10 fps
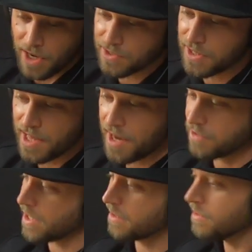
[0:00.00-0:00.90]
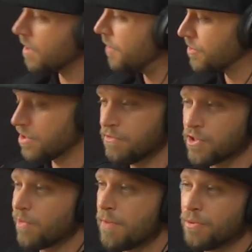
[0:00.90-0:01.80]
When I seen that, I was like, this guy
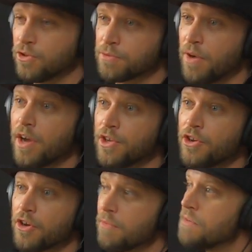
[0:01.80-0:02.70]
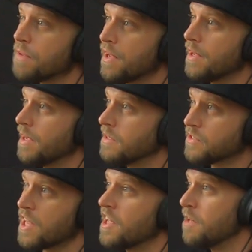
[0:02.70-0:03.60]
deserves a Red Bull spot. You know what I mean? But
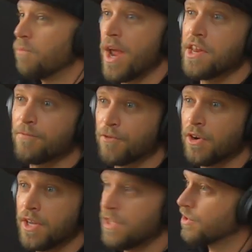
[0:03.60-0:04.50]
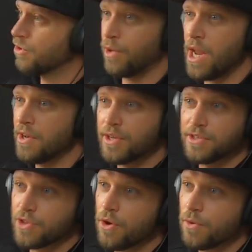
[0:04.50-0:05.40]
instead of him waiting for it, he created
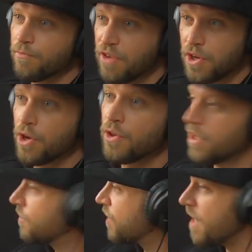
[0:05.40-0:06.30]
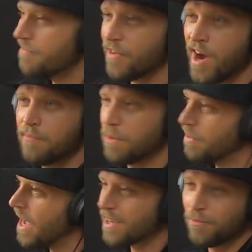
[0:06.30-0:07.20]
his own video, yeah. the same vibe, the
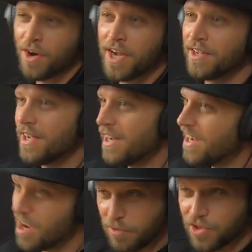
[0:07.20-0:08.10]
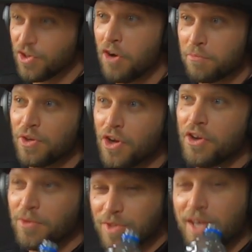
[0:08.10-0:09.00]
black and white. It was dope, you know.
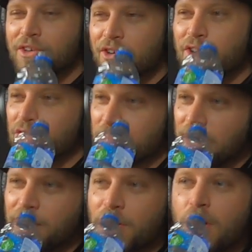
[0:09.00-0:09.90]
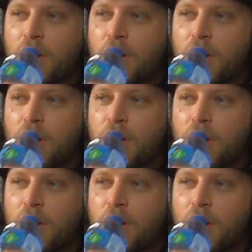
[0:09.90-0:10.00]
And I was like, good on you, man. You I'd know?